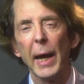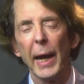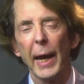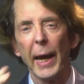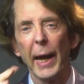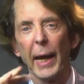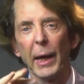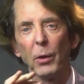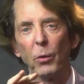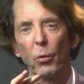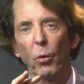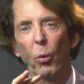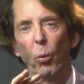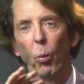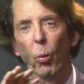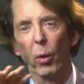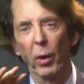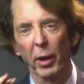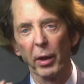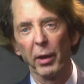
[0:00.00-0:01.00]
And
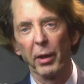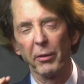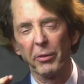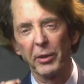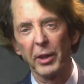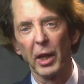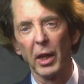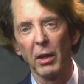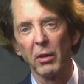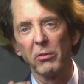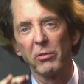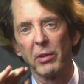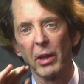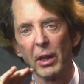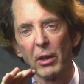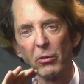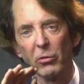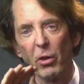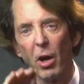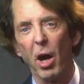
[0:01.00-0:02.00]
one of the things
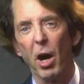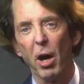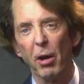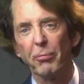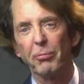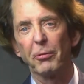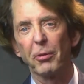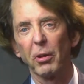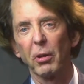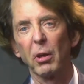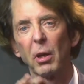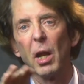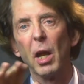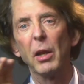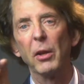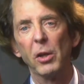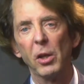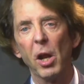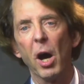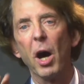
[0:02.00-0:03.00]
that is often
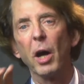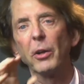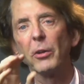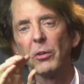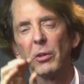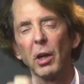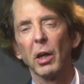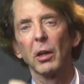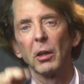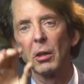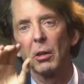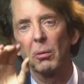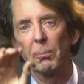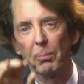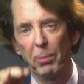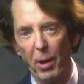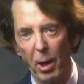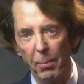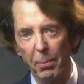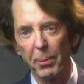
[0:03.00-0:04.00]
not done
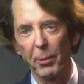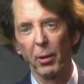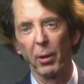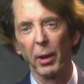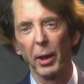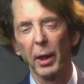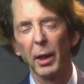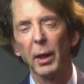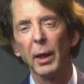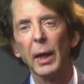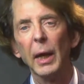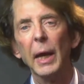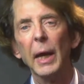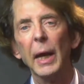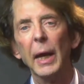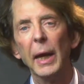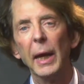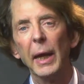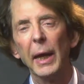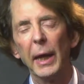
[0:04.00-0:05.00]
properly
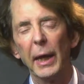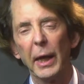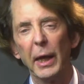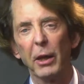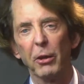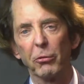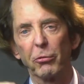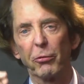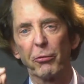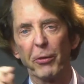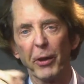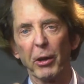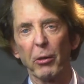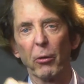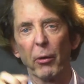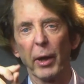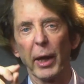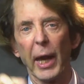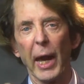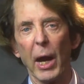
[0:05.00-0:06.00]
is
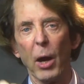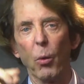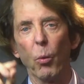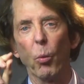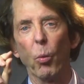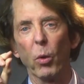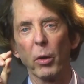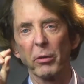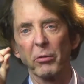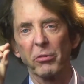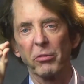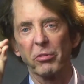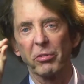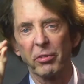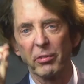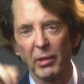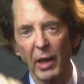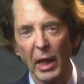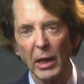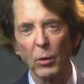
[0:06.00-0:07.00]
figuring out what
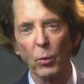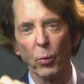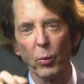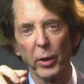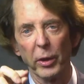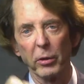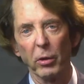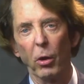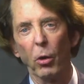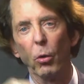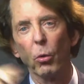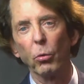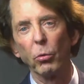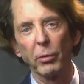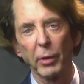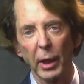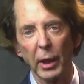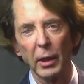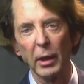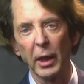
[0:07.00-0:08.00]
state
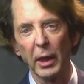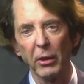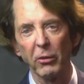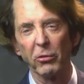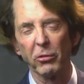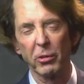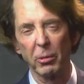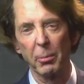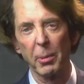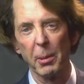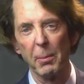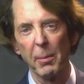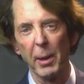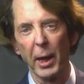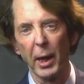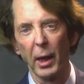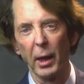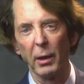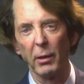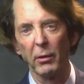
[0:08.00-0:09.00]
withholding needs to be
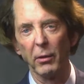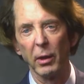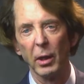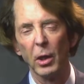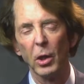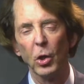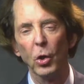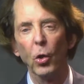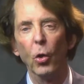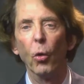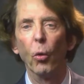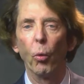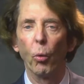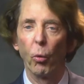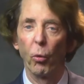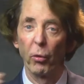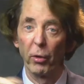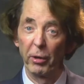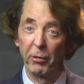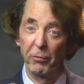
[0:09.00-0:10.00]
made,
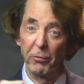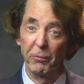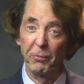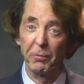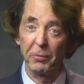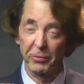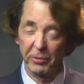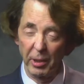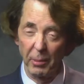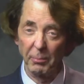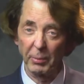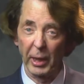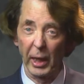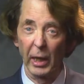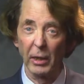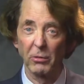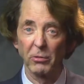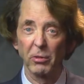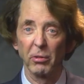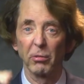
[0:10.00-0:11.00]
or in some
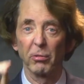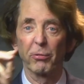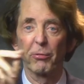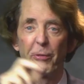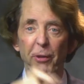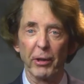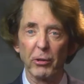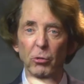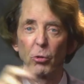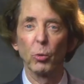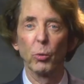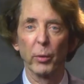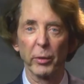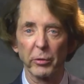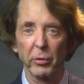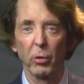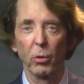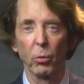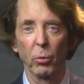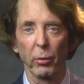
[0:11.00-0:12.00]
cases, federal
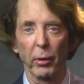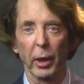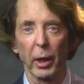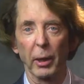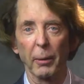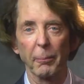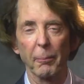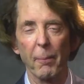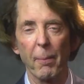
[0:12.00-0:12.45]
withholding.